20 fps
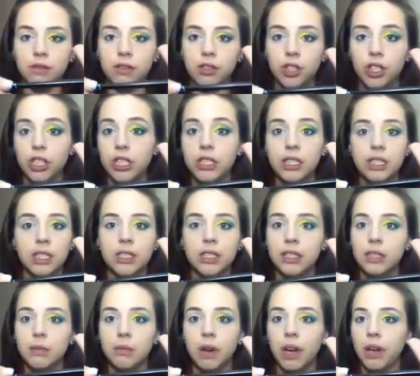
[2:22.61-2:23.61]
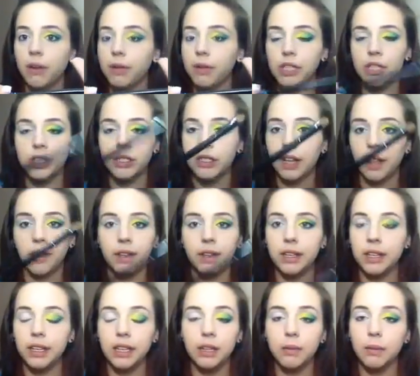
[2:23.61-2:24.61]
GTC brand, which is nothing
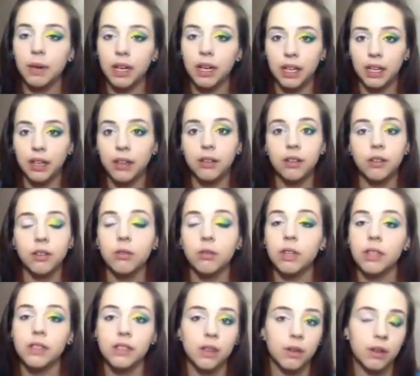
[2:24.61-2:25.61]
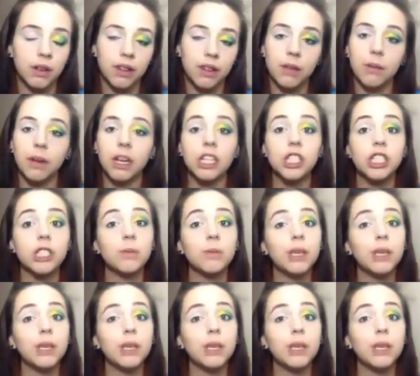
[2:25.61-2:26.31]
to anybody who doesn't know anything about HEB.